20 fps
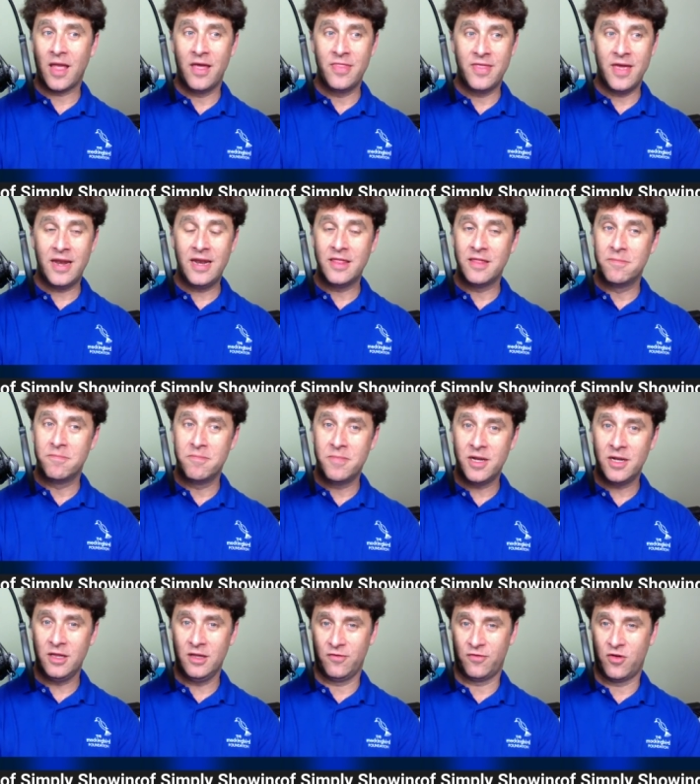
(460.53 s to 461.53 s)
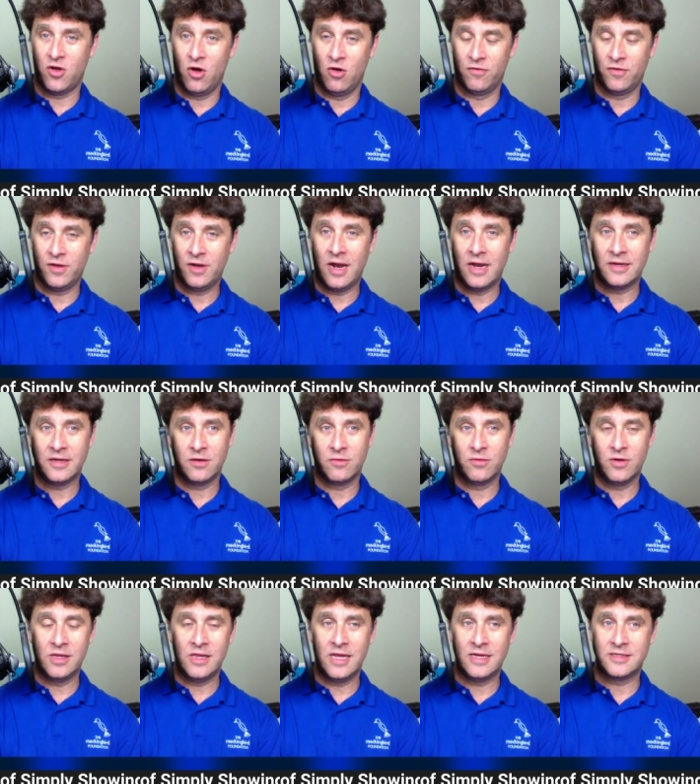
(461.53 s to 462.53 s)
and then in the middle of COVID, I
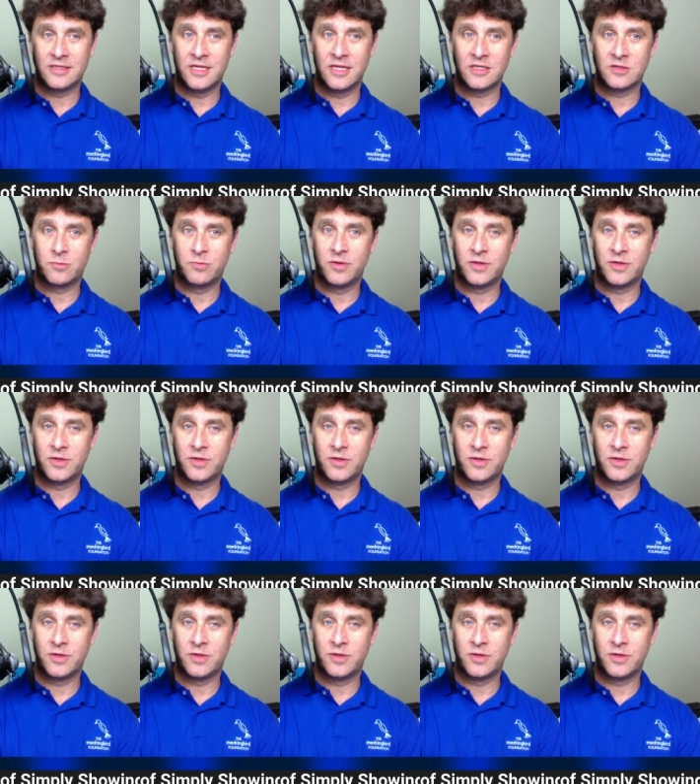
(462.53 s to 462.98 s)
didn't realize this,